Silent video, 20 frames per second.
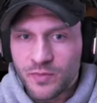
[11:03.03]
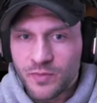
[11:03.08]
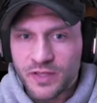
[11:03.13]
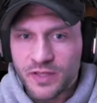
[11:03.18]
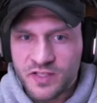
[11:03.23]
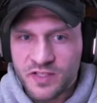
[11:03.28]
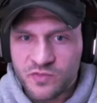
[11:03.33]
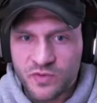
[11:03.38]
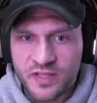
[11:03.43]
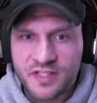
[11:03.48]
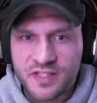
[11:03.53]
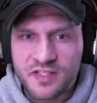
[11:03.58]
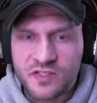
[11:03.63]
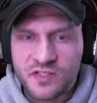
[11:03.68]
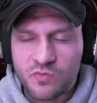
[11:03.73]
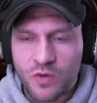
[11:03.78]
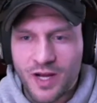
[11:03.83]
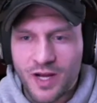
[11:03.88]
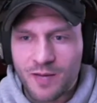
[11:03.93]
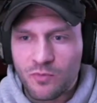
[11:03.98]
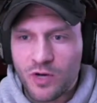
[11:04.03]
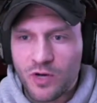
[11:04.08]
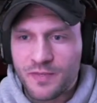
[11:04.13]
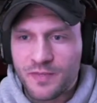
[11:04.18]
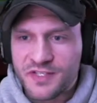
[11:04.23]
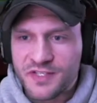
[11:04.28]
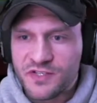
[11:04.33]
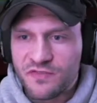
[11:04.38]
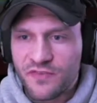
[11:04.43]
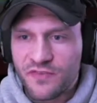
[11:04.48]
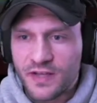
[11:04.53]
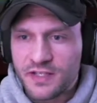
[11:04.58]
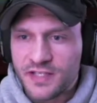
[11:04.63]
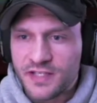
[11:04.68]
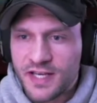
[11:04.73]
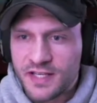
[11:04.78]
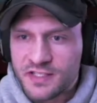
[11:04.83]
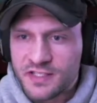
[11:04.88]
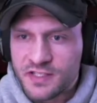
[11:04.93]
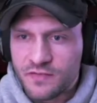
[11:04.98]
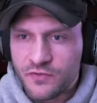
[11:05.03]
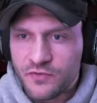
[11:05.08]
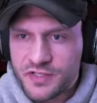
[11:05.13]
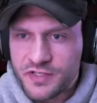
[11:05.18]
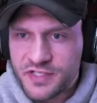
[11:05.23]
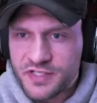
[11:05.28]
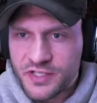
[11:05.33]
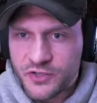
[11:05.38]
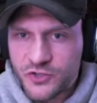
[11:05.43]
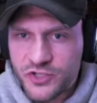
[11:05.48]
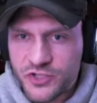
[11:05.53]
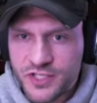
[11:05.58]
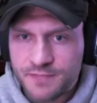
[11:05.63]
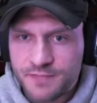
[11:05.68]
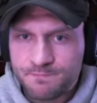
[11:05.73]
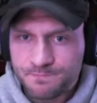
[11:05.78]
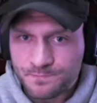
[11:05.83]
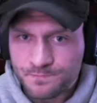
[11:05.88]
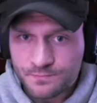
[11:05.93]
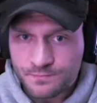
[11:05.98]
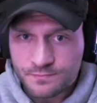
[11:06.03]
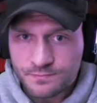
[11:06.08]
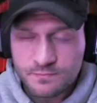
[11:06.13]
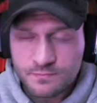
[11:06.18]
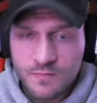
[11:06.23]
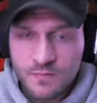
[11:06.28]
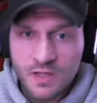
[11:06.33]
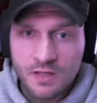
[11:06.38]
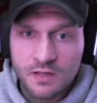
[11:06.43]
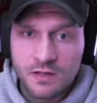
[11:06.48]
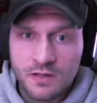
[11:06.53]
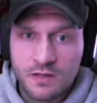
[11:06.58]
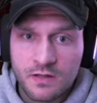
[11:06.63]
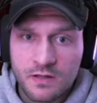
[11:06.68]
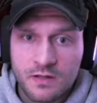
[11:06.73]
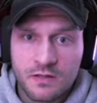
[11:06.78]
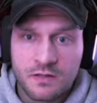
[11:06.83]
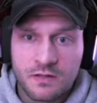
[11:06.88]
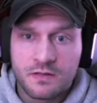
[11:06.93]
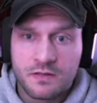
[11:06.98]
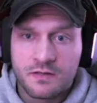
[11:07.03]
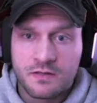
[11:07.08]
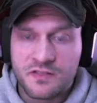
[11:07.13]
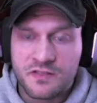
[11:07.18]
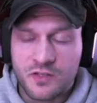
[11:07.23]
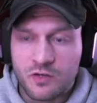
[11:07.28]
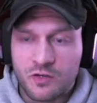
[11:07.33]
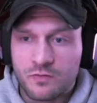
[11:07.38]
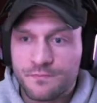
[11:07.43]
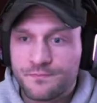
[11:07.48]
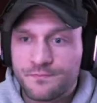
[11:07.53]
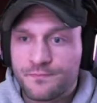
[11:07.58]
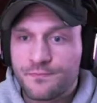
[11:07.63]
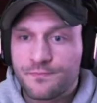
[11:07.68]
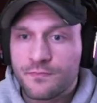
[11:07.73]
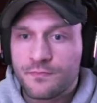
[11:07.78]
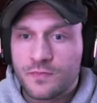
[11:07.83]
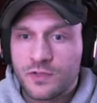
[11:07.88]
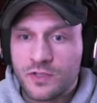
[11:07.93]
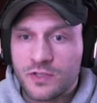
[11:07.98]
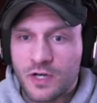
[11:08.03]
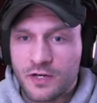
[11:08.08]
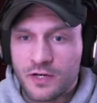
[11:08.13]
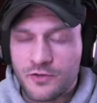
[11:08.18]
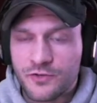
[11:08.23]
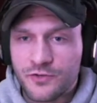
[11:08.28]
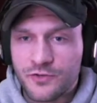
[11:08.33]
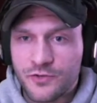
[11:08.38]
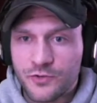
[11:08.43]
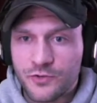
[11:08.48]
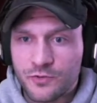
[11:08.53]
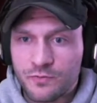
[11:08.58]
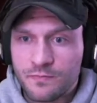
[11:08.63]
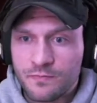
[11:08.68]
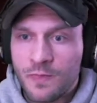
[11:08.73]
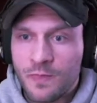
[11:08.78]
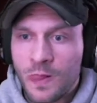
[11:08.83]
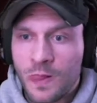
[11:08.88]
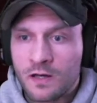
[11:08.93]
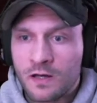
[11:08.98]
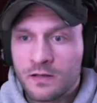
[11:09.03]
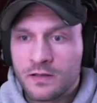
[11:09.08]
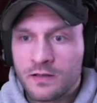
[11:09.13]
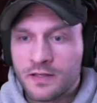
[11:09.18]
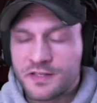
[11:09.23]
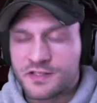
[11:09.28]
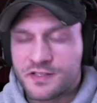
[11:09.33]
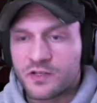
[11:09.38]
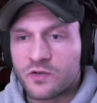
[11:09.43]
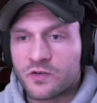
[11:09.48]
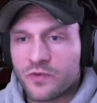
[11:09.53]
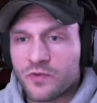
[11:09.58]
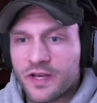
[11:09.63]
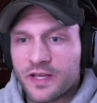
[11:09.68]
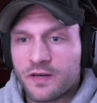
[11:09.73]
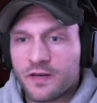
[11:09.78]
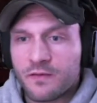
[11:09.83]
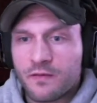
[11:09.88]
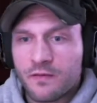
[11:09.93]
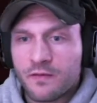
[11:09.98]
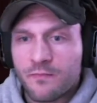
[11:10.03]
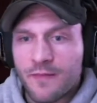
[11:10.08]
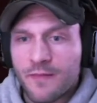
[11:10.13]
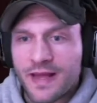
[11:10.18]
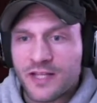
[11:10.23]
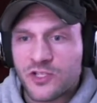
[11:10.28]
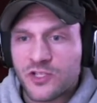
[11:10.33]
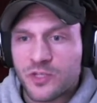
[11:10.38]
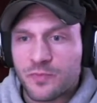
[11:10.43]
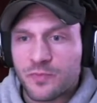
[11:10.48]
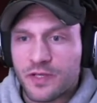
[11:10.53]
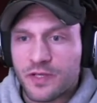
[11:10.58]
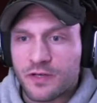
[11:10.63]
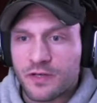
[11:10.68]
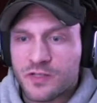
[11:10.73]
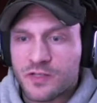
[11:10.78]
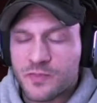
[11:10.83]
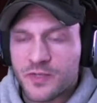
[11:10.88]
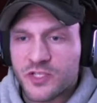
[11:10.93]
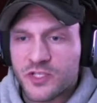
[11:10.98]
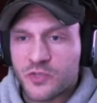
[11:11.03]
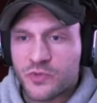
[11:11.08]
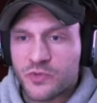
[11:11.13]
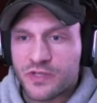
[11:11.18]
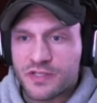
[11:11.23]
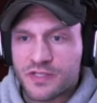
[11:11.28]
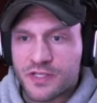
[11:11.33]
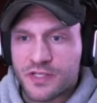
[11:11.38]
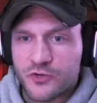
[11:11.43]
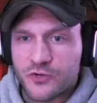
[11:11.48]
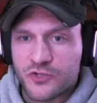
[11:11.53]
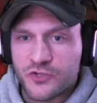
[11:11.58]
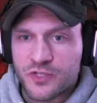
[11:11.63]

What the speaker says: this is why I brought Mr. Fantastic for the synergy. So Dr. Doom is a great matchup here, especially with the synergy,